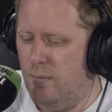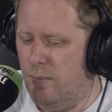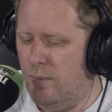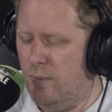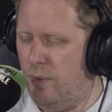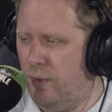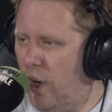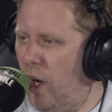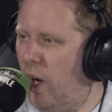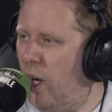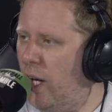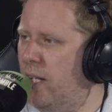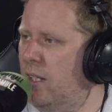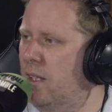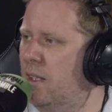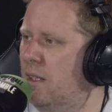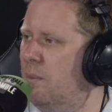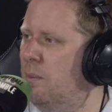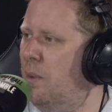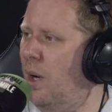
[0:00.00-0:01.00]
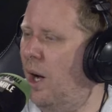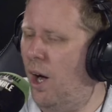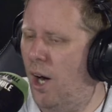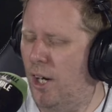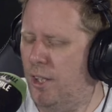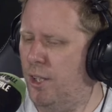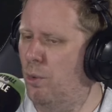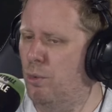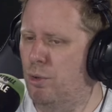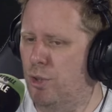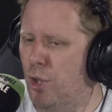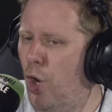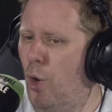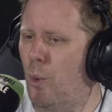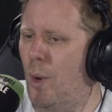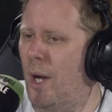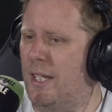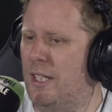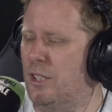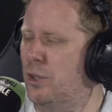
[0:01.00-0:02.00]
fine, but I don't
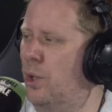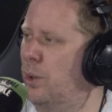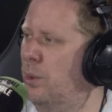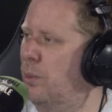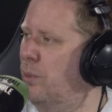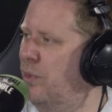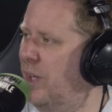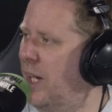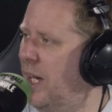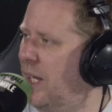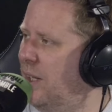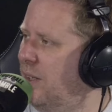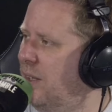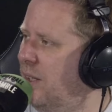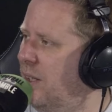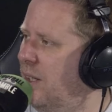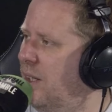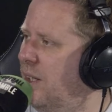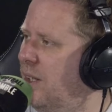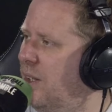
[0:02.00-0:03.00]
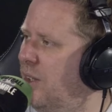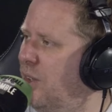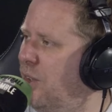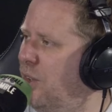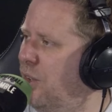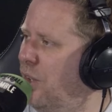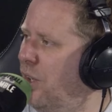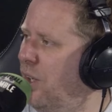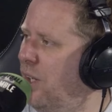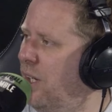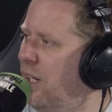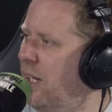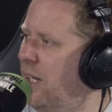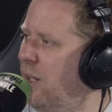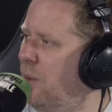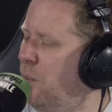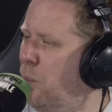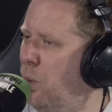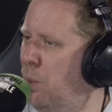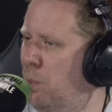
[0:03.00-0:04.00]
know any Tottenham fan that
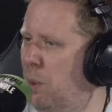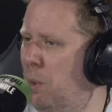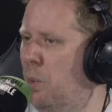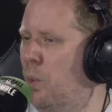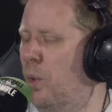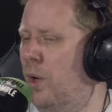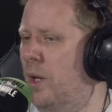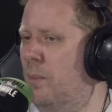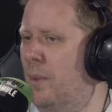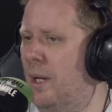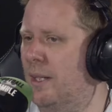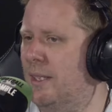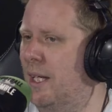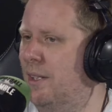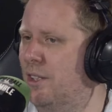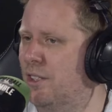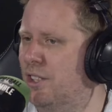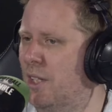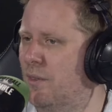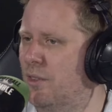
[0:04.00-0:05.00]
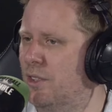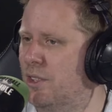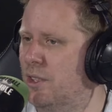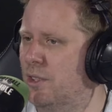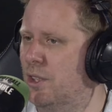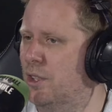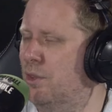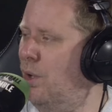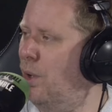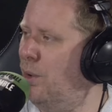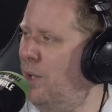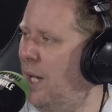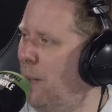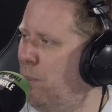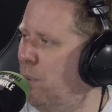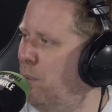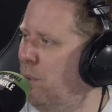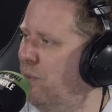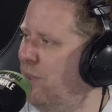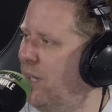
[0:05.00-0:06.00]
would be walking back down the Seven Sisters Road
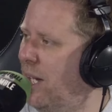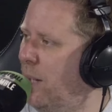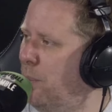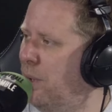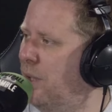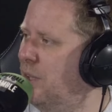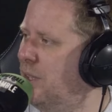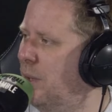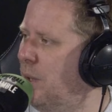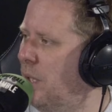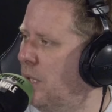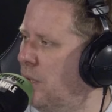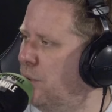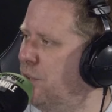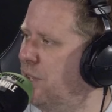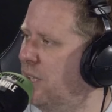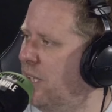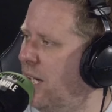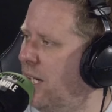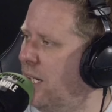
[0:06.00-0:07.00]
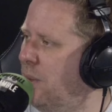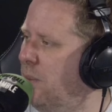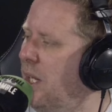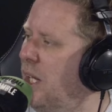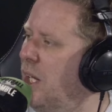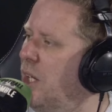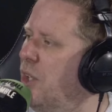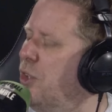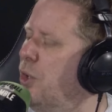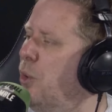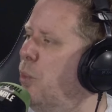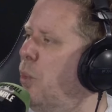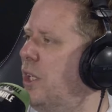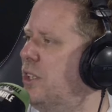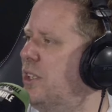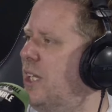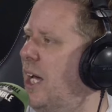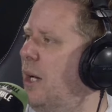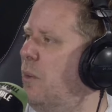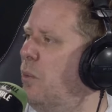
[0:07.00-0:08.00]
happy with that because they would have lost the game. No, but you... the
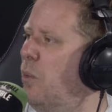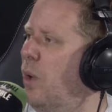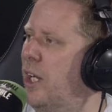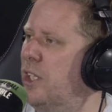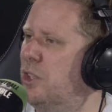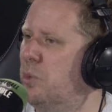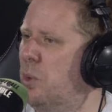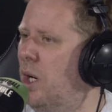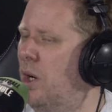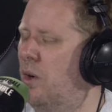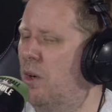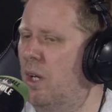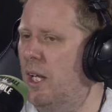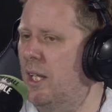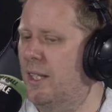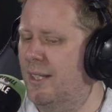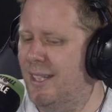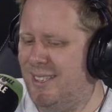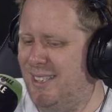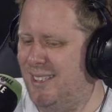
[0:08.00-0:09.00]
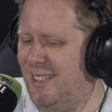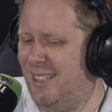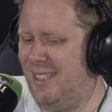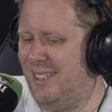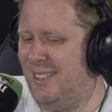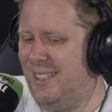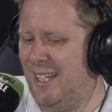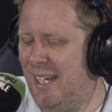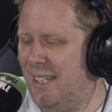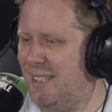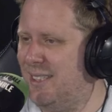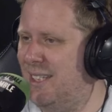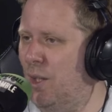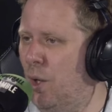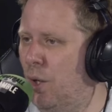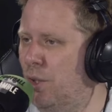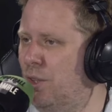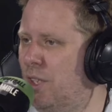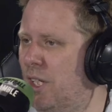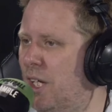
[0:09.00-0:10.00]
West Ham way as well. This is a
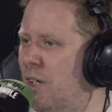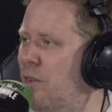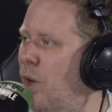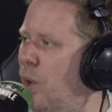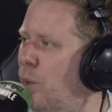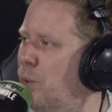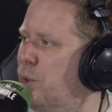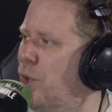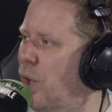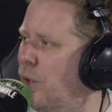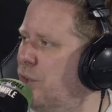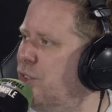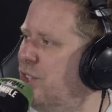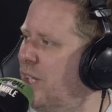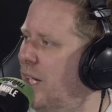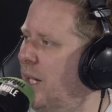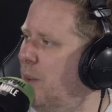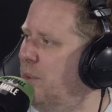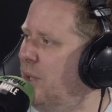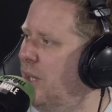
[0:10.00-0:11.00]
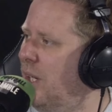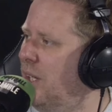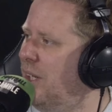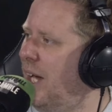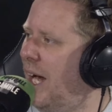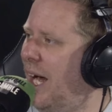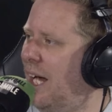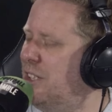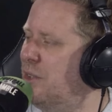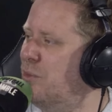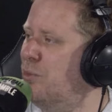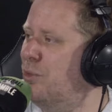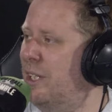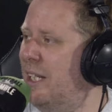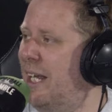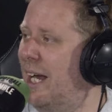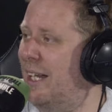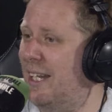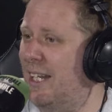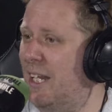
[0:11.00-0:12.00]
sixty-odd-year-old concept that hasn't
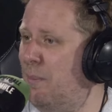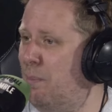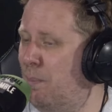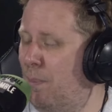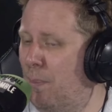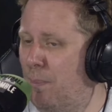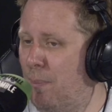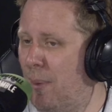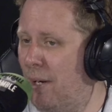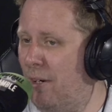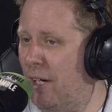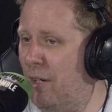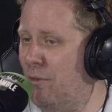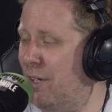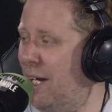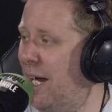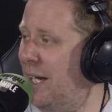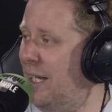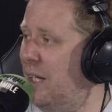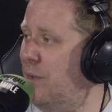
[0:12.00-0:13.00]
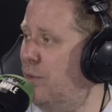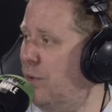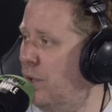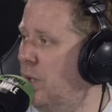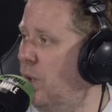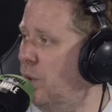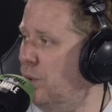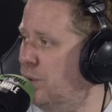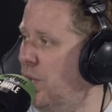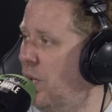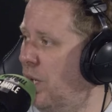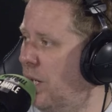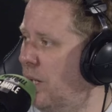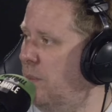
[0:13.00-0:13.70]
really had yeah. any bearing which in reality why, for a long time. Which